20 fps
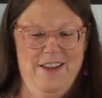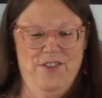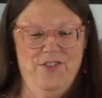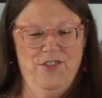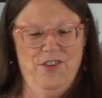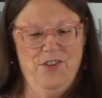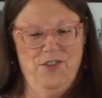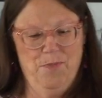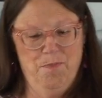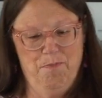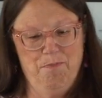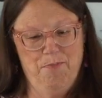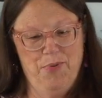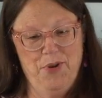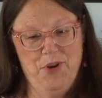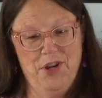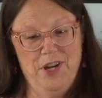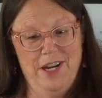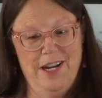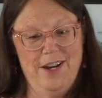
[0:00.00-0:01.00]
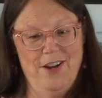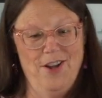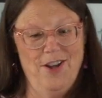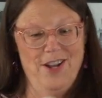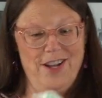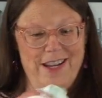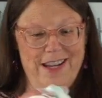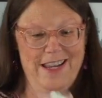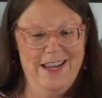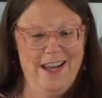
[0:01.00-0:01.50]
just put it all
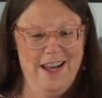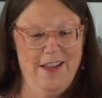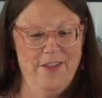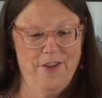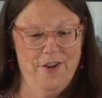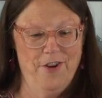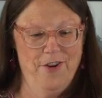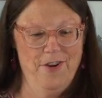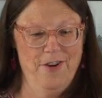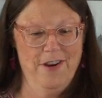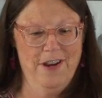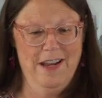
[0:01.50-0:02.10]
together